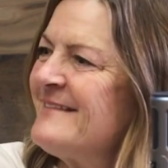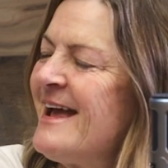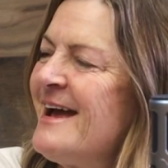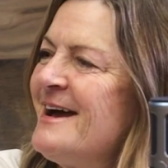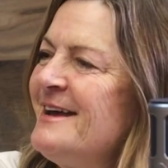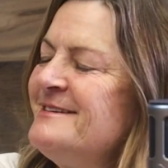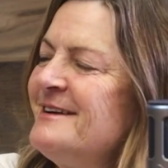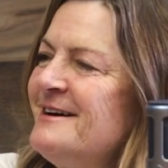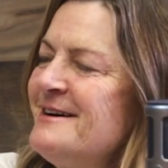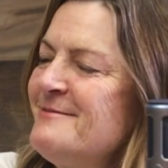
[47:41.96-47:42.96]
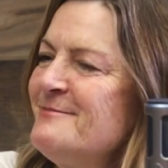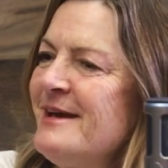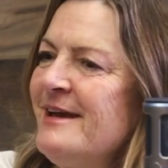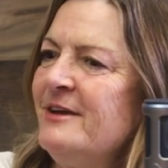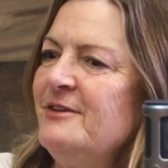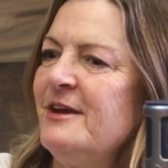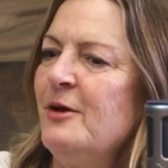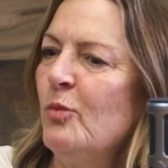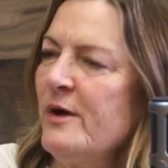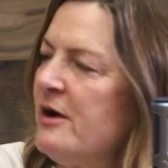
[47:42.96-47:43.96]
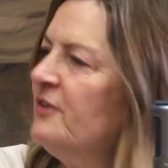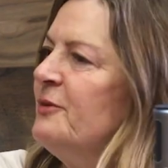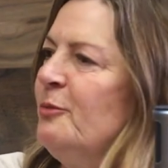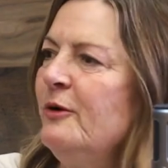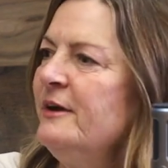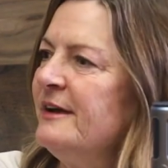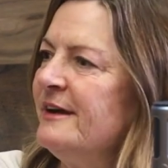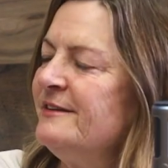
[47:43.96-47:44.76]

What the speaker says: And we all supported it.